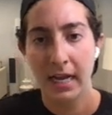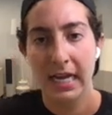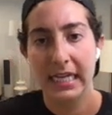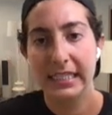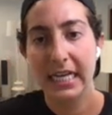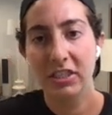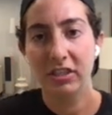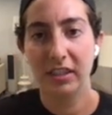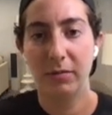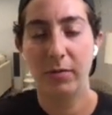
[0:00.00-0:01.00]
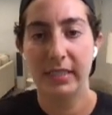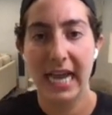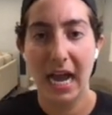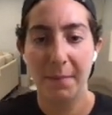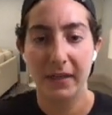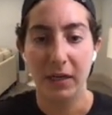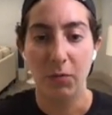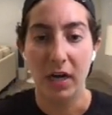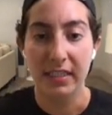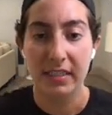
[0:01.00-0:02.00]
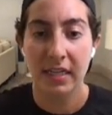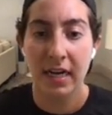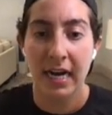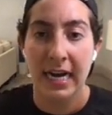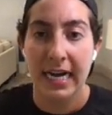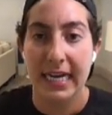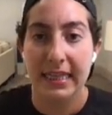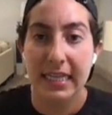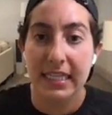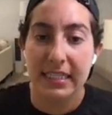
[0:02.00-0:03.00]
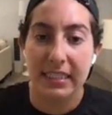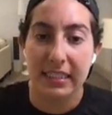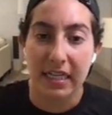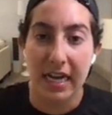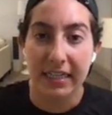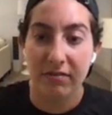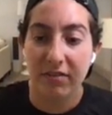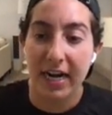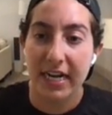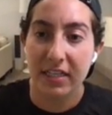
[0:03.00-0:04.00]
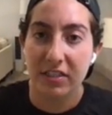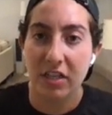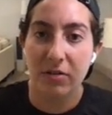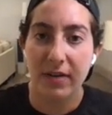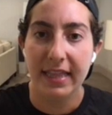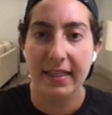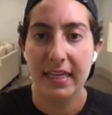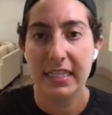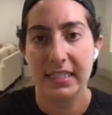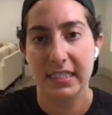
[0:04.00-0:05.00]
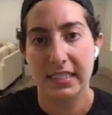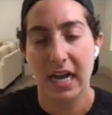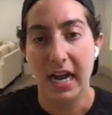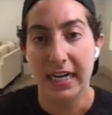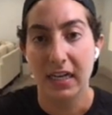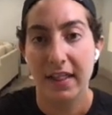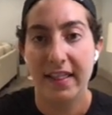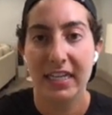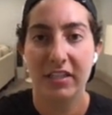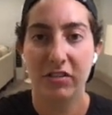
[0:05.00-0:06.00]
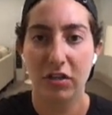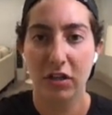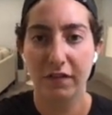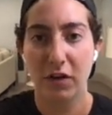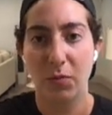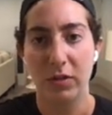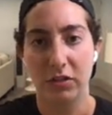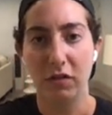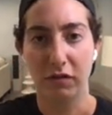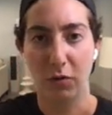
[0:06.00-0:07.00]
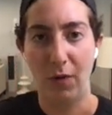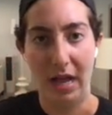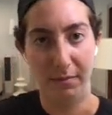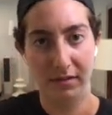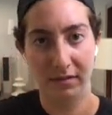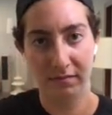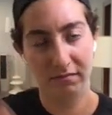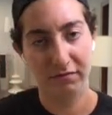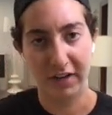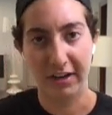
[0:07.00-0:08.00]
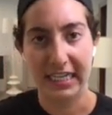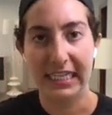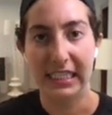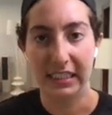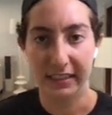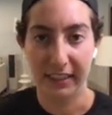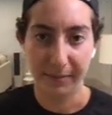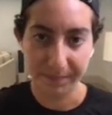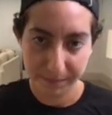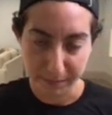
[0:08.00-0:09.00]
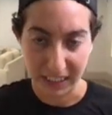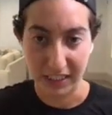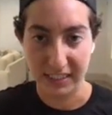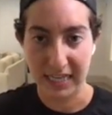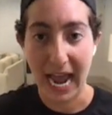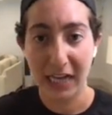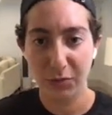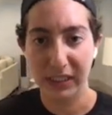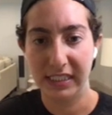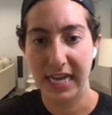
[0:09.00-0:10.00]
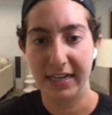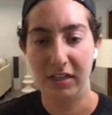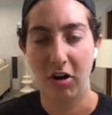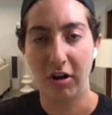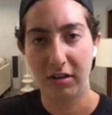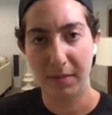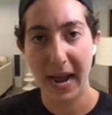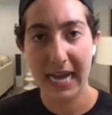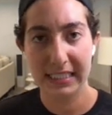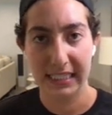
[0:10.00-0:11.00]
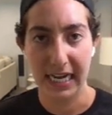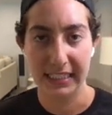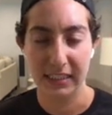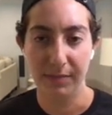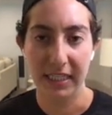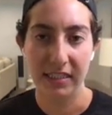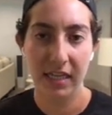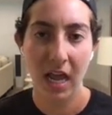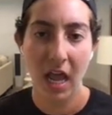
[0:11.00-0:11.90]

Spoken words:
essentially what was happening was in this design, right? So in this design, this server was overwhelmed very easily because, as we said in our capacity estimates,